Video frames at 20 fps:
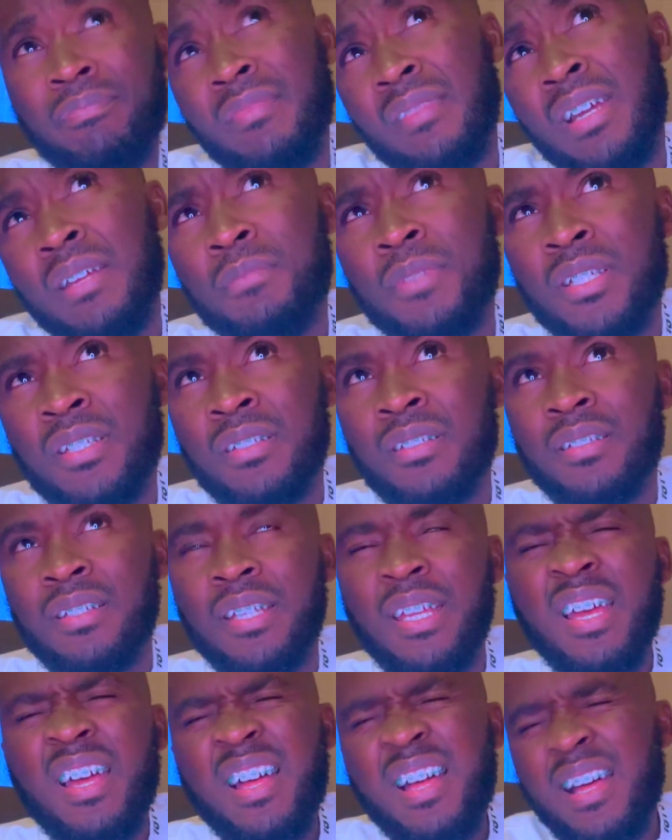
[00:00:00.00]
I mean
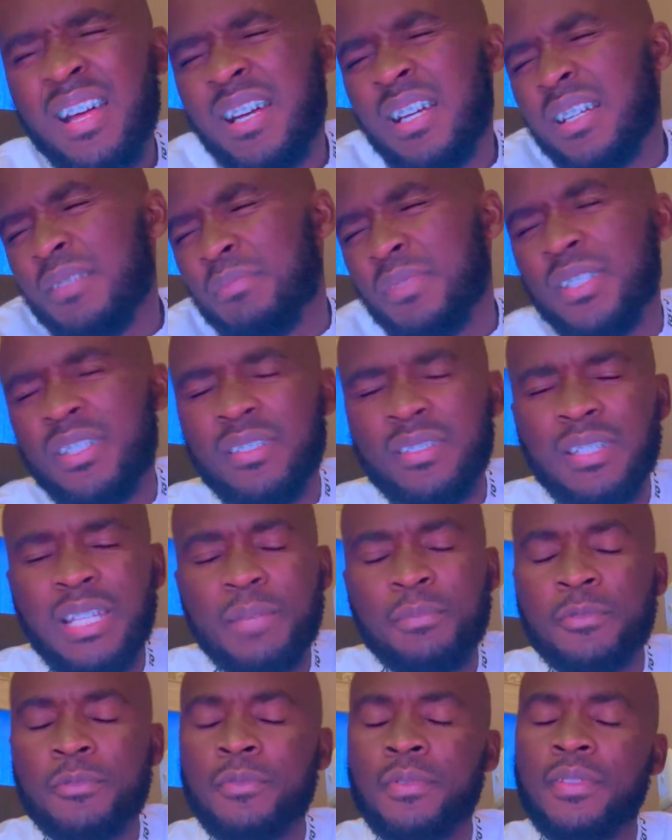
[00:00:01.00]
it
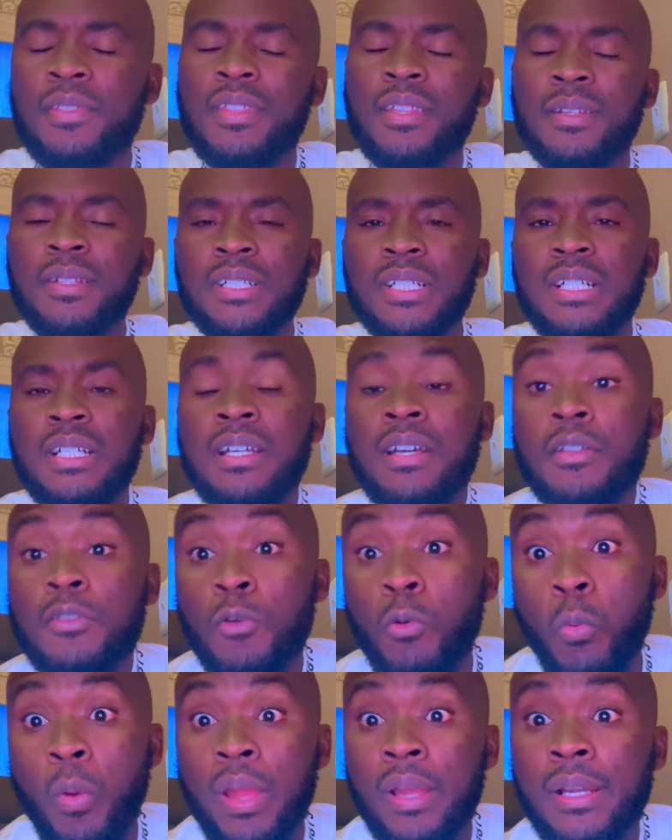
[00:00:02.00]
comes with the
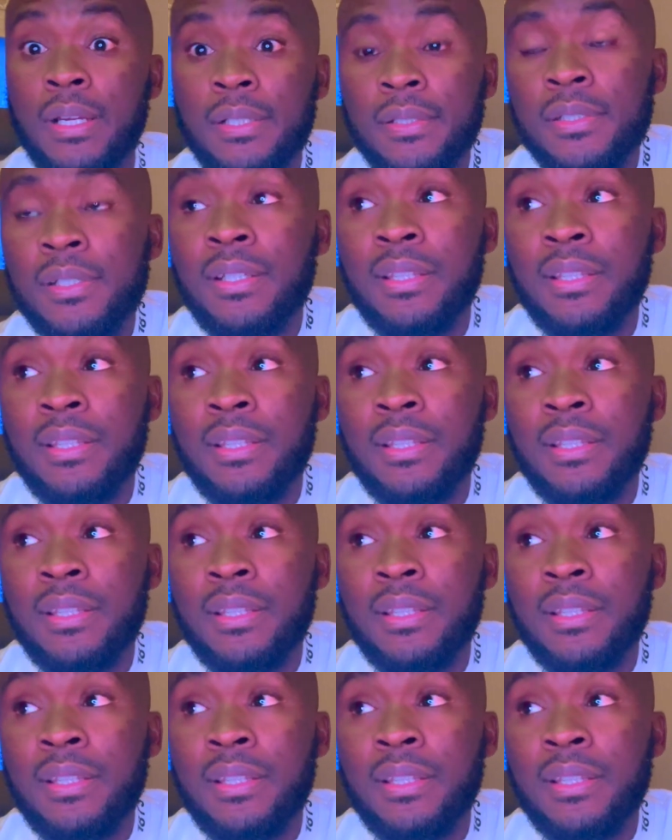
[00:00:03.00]
work.